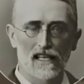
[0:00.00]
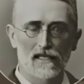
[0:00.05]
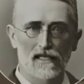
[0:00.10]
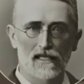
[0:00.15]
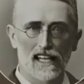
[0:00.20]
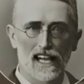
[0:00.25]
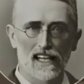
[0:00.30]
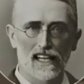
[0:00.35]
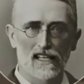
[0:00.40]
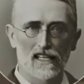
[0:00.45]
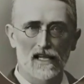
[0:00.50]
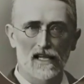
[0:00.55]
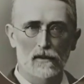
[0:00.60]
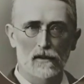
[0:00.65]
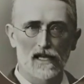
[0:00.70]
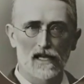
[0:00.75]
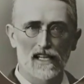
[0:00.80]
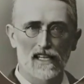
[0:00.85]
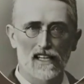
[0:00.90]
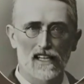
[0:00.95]
and the
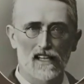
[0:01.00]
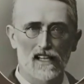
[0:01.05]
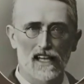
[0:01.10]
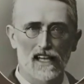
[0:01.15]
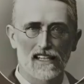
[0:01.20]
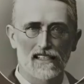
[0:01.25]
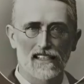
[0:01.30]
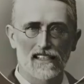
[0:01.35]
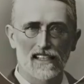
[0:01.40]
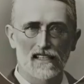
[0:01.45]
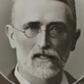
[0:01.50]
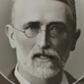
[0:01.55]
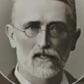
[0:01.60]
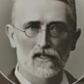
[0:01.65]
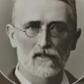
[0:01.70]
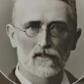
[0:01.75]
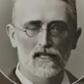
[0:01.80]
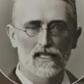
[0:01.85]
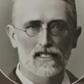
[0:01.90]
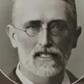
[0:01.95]
academic year
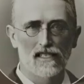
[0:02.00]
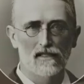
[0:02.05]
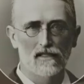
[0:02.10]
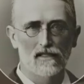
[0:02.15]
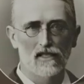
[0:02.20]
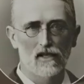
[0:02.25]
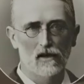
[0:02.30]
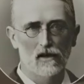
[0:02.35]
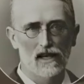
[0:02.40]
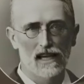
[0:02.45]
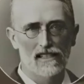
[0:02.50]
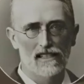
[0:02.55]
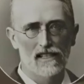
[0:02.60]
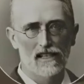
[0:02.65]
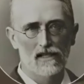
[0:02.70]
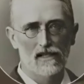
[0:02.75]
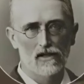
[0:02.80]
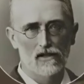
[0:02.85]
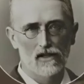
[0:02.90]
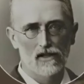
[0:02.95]
1857 to
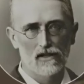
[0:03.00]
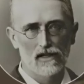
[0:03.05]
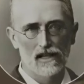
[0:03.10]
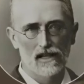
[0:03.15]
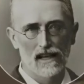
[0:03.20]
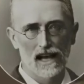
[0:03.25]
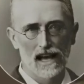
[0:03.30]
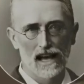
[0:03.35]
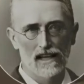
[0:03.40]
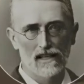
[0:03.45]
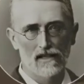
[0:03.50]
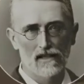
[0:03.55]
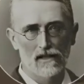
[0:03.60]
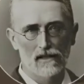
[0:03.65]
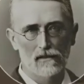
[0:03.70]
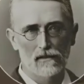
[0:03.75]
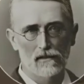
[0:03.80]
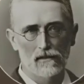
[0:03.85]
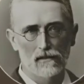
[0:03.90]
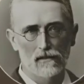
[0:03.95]

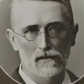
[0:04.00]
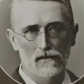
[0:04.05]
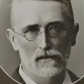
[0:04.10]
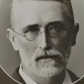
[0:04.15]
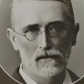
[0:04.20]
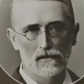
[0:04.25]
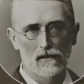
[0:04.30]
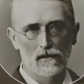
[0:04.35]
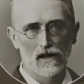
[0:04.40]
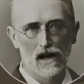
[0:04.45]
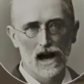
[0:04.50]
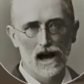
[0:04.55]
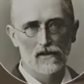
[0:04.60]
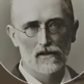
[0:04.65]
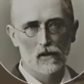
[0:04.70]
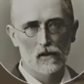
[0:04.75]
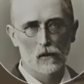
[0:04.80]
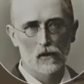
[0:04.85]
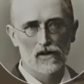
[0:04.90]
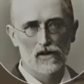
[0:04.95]
1858.
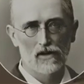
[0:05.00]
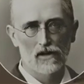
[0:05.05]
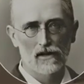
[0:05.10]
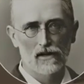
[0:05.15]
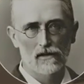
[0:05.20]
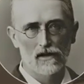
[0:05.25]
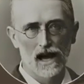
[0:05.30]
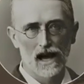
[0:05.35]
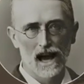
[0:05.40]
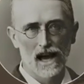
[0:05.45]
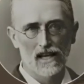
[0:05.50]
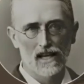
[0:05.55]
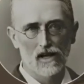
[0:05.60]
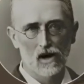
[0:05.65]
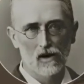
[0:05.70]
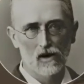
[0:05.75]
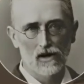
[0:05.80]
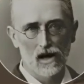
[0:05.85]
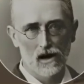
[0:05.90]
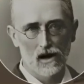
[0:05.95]
Afterwards, I
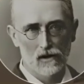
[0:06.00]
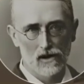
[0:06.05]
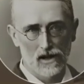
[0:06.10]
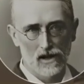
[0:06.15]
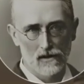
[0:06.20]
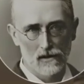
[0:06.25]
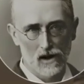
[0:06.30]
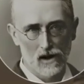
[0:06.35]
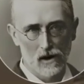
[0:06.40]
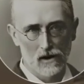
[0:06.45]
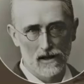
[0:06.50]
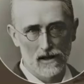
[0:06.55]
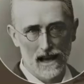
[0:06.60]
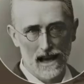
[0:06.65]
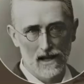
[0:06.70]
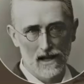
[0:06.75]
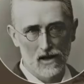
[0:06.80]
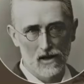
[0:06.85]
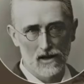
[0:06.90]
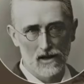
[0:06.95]
took notes of those
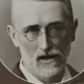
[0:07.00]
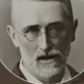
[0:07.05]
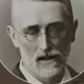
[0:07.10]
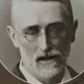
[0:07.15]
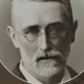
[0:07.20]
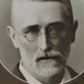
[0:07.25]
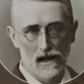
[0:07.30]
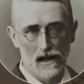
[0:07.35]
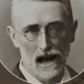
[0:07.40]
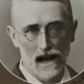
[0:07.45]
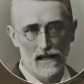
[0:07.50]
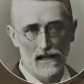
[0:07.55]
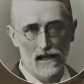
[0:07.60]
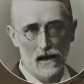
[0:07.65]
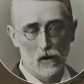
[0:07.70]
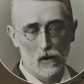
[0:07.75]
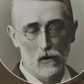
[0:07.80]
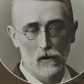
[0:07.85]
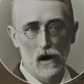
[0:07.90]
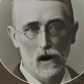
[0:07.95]
lectures, and
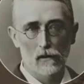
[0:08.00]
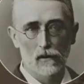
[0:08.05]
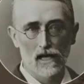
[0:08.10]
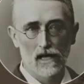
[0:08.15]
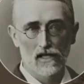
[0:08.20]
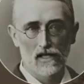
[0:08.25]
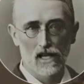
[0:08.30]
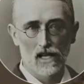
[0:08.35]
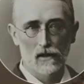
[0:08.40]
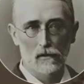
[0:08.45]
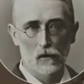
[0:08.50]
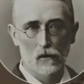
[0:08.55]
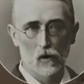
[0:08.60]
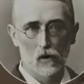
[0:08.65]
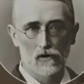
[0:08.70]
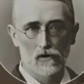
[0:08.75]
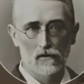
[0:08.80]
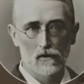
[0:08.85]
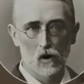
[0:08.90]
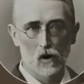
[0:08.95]
they were published in
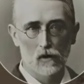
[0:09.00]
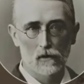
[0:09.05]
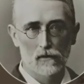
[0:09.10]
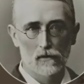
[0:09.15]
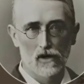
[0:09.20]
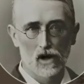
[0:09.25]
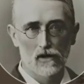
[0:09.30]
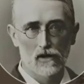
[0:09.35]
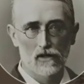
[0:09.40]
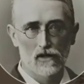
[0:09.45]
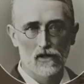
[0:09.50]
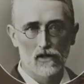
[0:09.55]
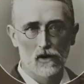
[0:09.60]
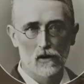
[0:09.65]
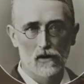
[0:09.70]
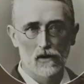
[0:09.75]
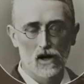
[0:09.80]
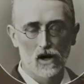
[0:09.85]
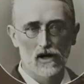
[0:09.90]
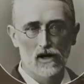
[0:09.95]
book form not
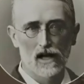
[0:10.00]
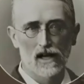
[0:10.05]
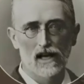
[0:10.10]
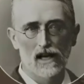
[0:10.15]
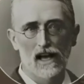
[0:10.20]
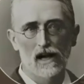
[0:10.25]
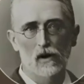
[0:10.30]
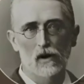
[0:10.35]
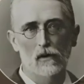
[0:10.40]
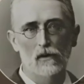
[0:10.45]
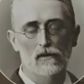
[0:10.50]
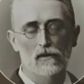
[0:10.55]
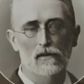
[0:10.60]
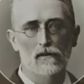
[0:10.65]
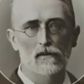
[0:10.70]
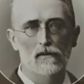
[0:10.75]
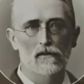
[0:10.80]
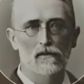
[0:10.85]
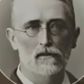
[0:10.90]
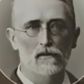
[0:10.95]
so long ago.
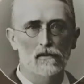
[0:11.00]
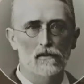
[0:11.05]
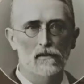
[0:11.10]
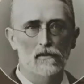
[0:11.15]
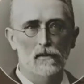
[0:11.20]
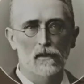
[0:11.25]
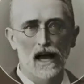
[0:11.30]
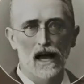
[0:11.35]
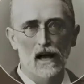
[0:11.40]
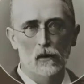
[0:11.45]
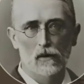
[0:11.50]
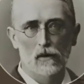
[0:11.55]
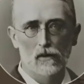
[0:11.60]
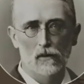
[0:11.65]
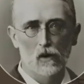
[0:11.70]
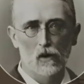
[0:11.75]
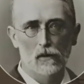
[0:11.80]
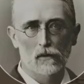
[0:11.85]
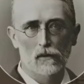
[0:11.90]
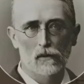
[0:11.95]
I
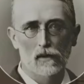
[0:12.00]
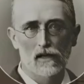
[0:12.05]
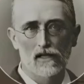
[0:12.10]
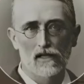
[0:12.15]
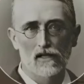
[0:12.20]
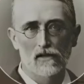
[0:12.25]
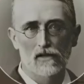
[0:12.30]
was probably